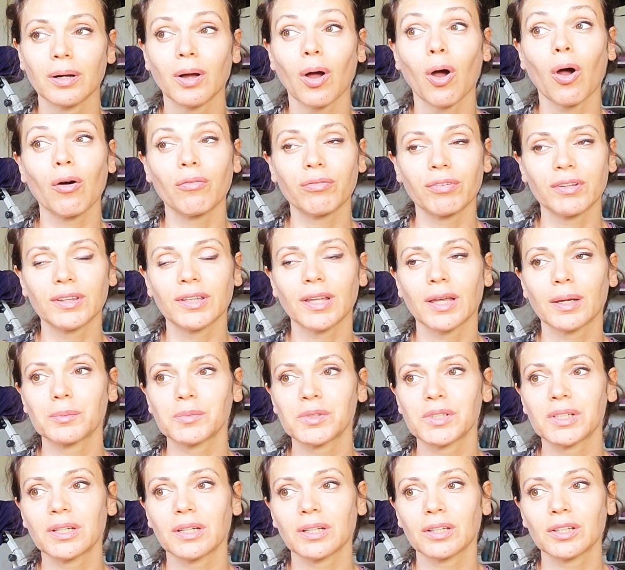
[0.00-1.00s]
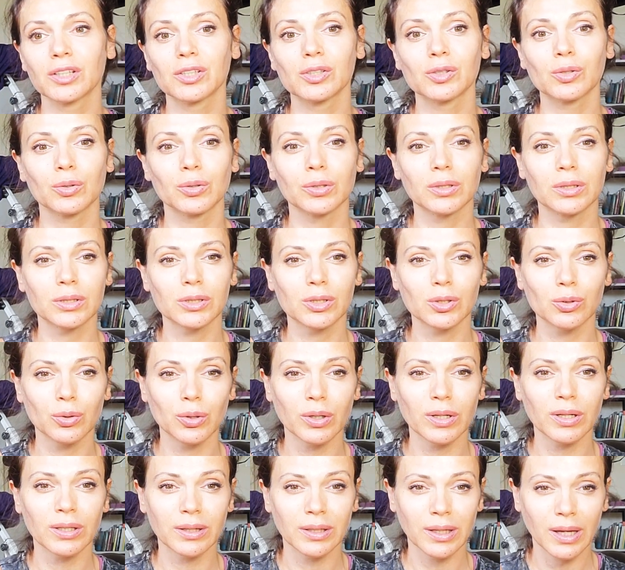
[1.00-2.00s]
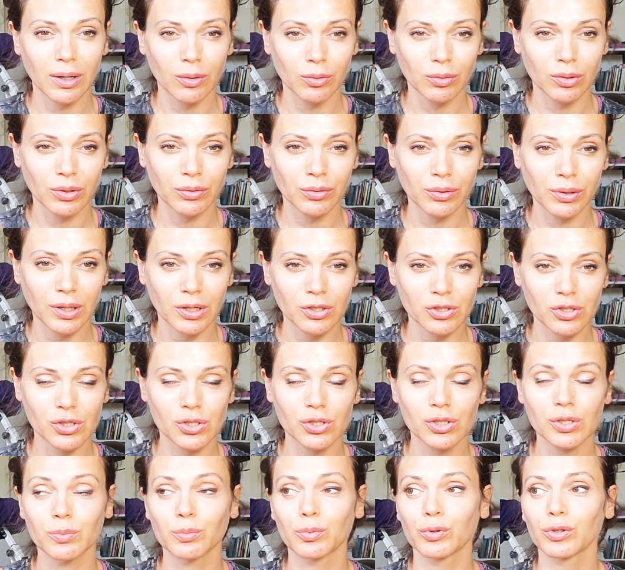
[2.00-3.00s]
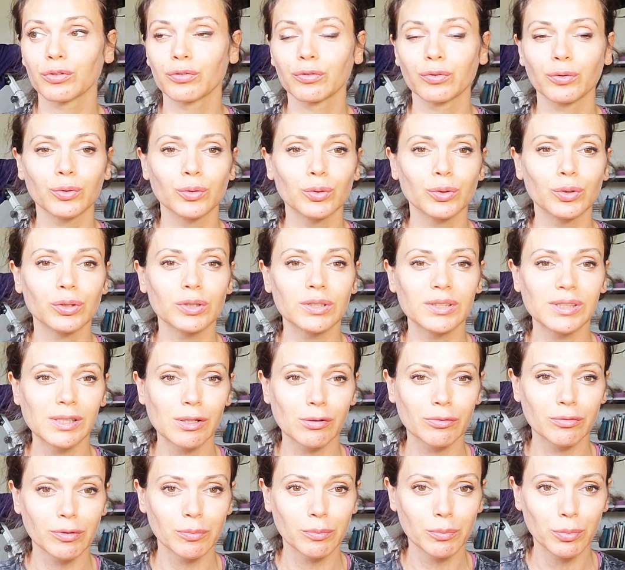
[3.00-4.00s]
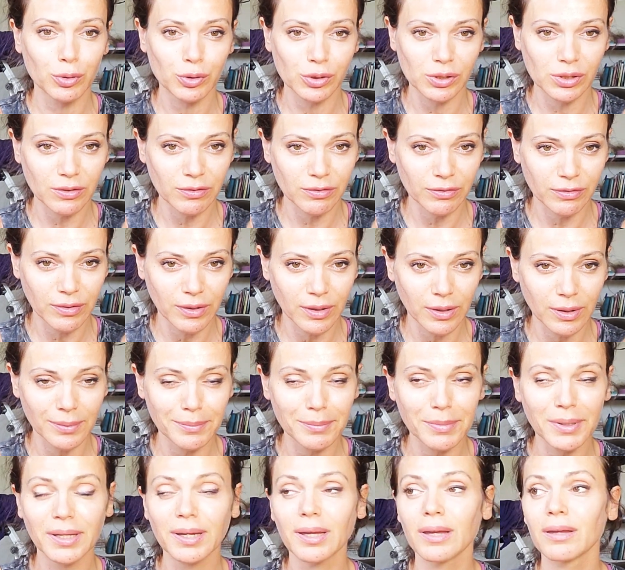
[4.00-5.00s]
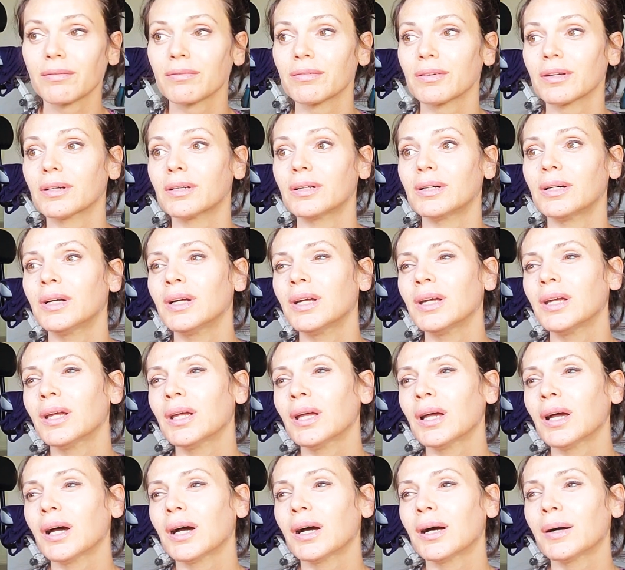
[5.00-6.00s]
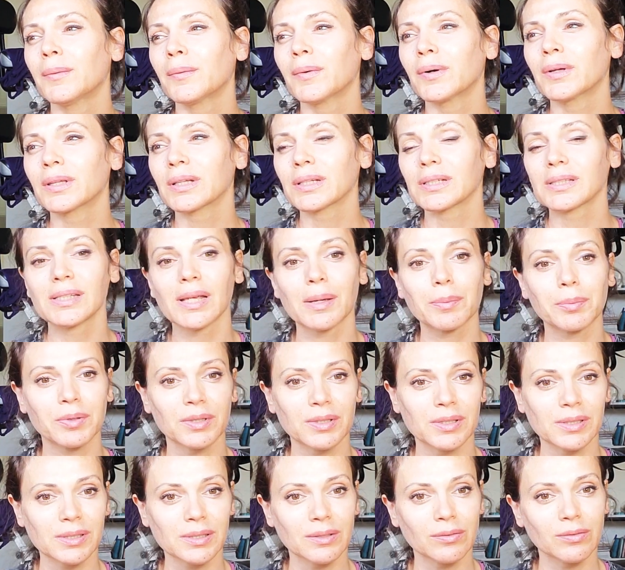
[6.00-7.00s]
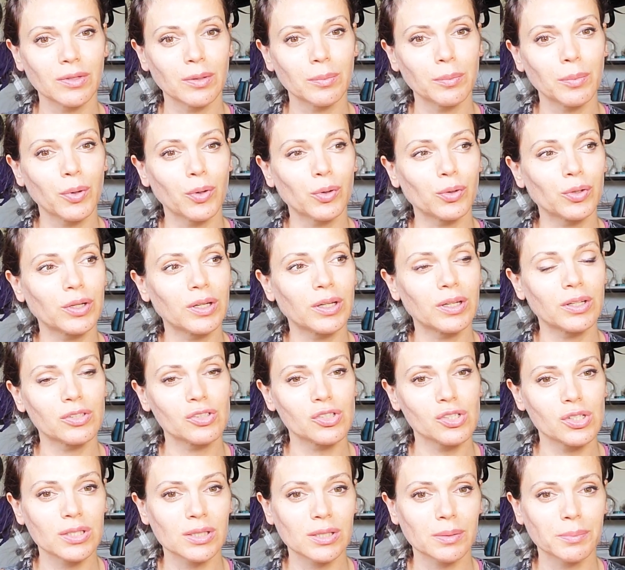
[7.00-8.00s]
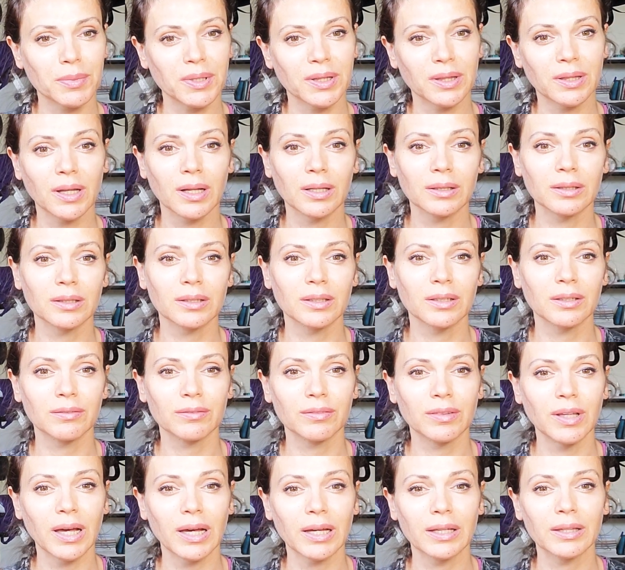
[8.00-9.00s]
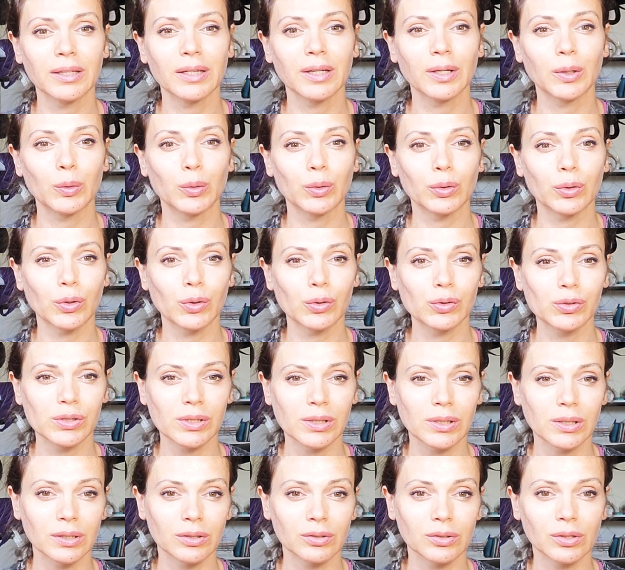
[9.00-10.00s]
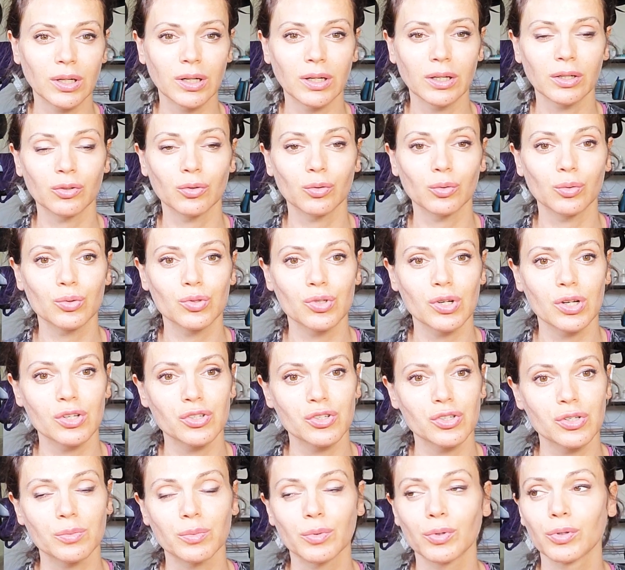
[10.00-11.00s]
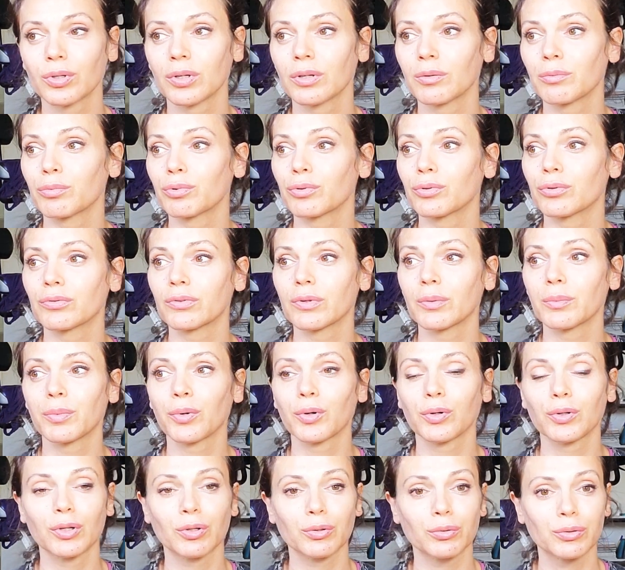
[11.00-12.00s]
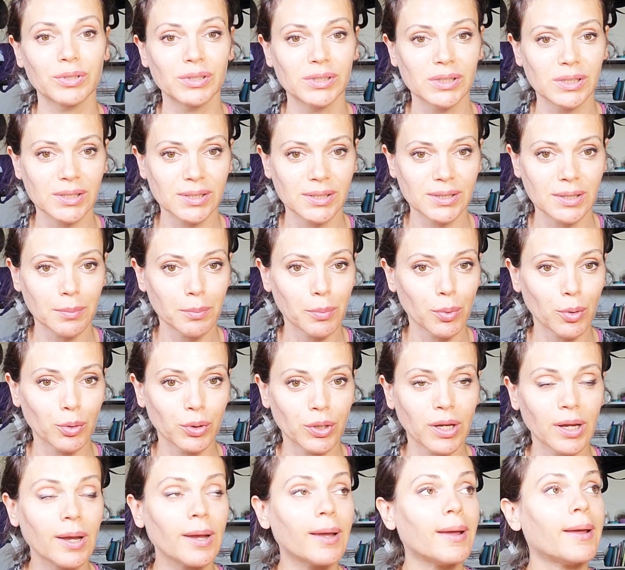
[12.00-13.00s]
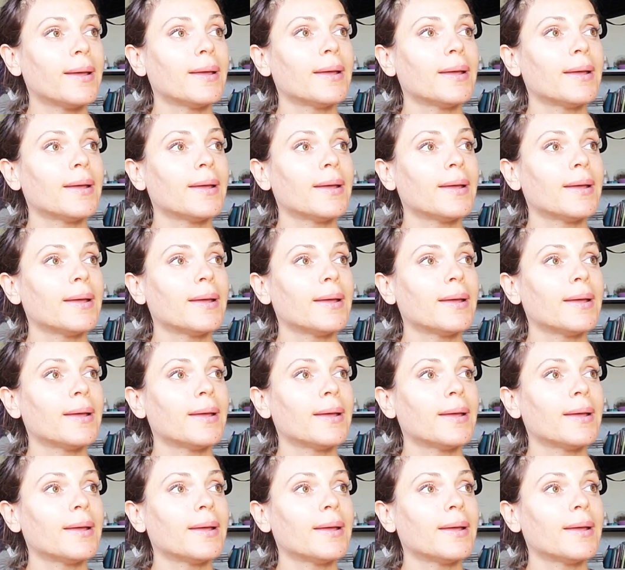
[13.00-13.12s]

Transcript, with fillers: oftentimes eating disorders or unhealthy relationship with food, self-abusive uh, behavior, um, unacceptance of the body and just a mentality of dieting or constantly trying to change the body, improve the body or resist the body.